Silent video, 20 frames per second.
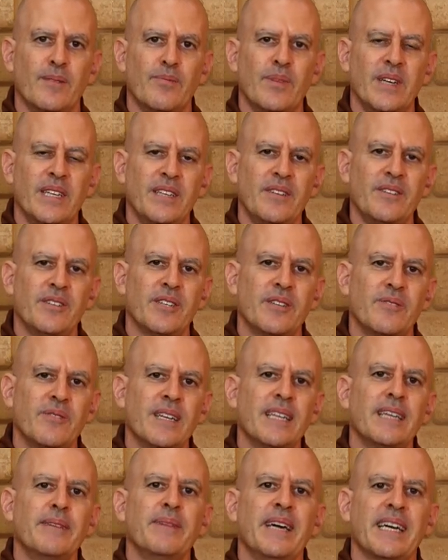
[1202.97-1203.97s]
But you should
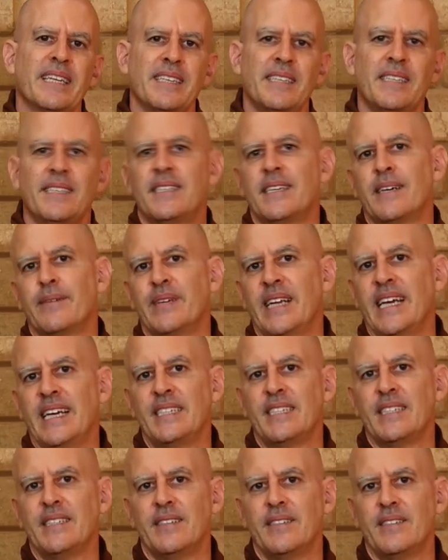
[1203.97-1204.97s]
really make the
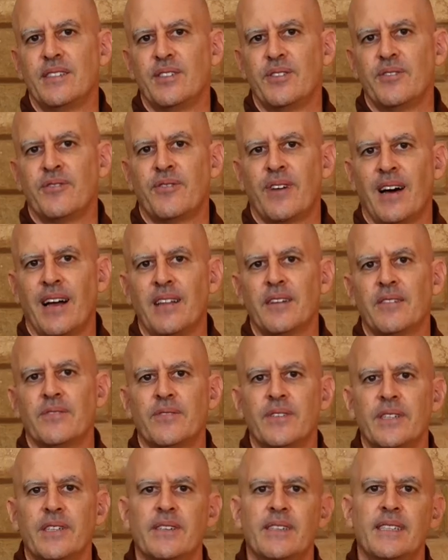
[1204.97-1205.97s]
determination to follow
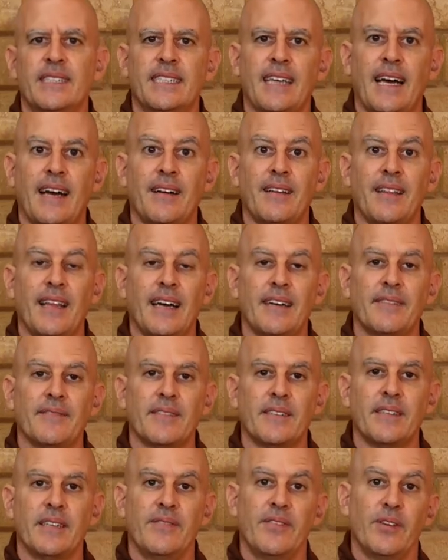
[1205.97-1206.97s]
for your entire
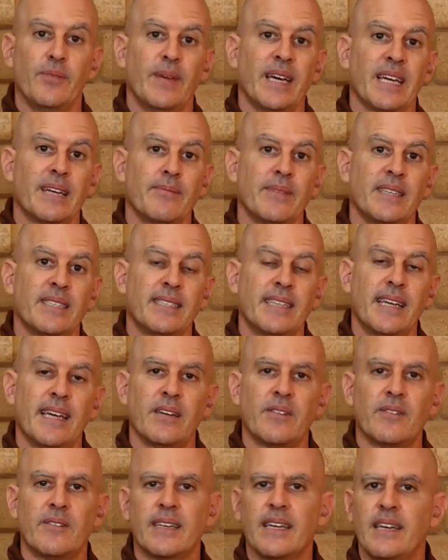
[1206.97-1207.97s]
life. If you make a
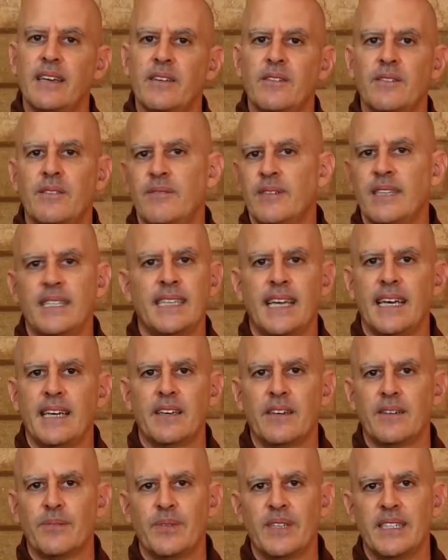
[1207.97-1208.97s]
mistake, okay, you retake
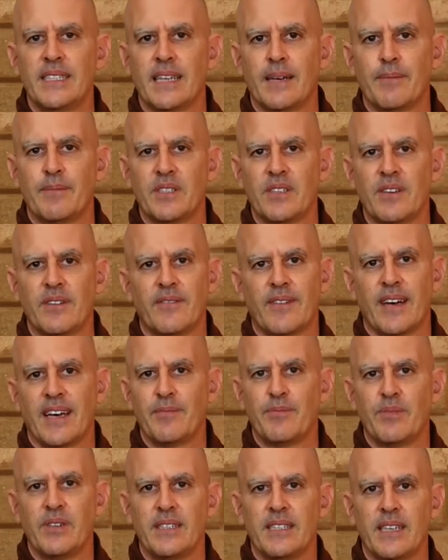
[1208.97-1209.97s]
your precepts, your
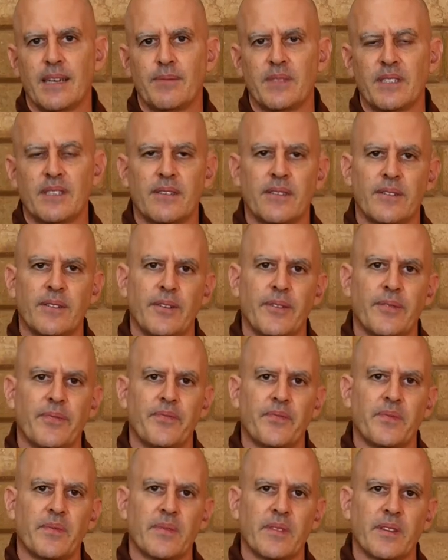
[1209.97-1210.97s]
five precepts.
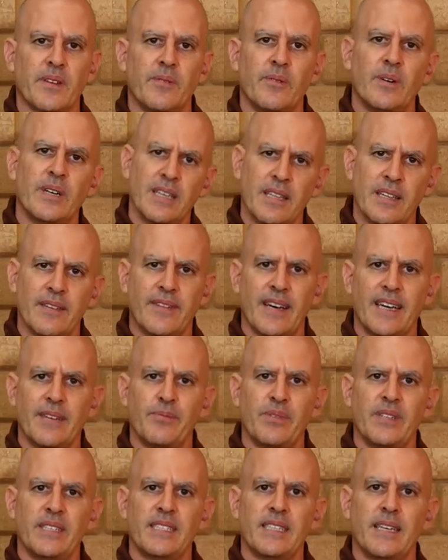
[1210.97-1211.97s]
What are the five
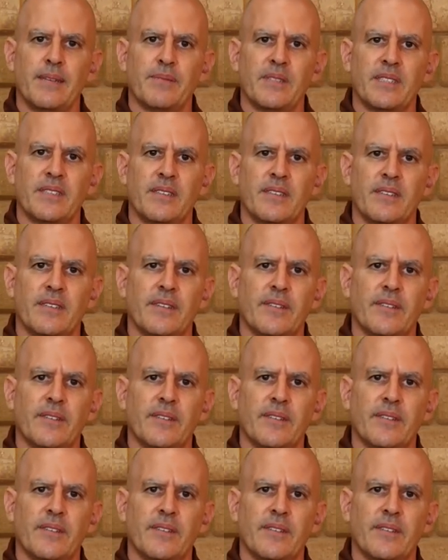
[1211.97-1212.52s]
precepts?